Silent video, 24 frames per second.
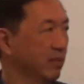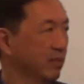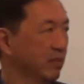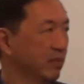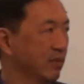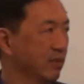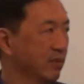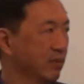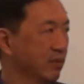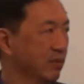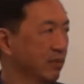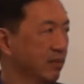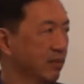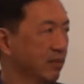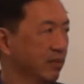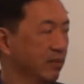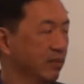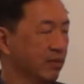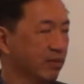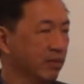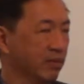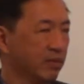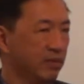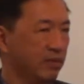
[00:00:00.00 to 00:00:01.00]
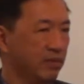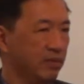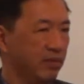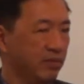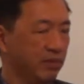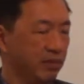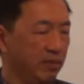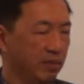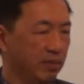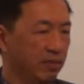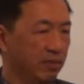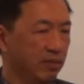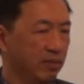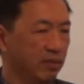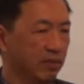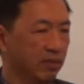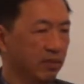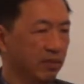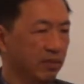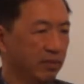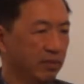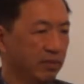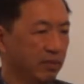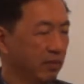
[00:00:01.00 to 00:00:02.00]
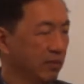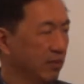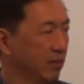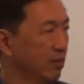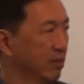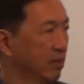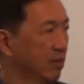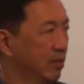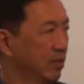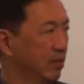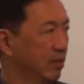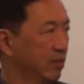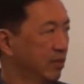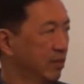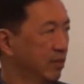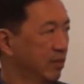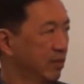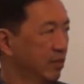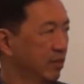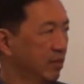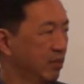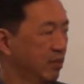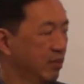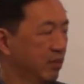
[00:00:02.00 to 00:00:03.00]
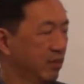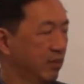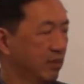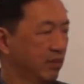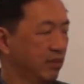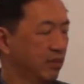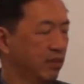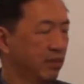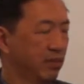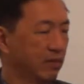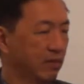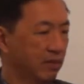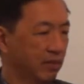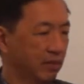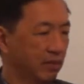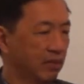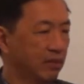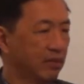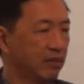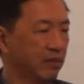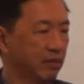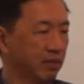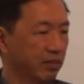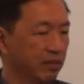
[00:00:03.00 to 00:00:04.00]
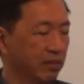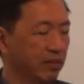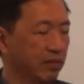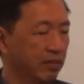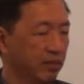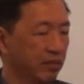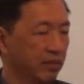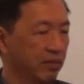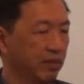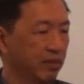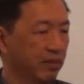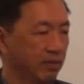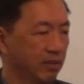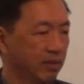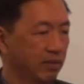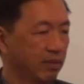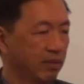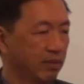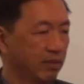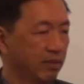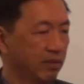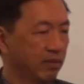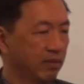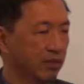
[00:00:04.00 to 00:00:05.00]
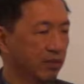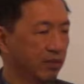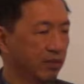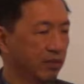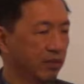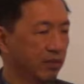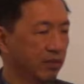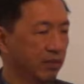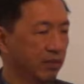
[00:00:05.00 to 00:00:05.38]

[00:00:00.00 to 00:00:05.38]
No words are spoken by the person on screen.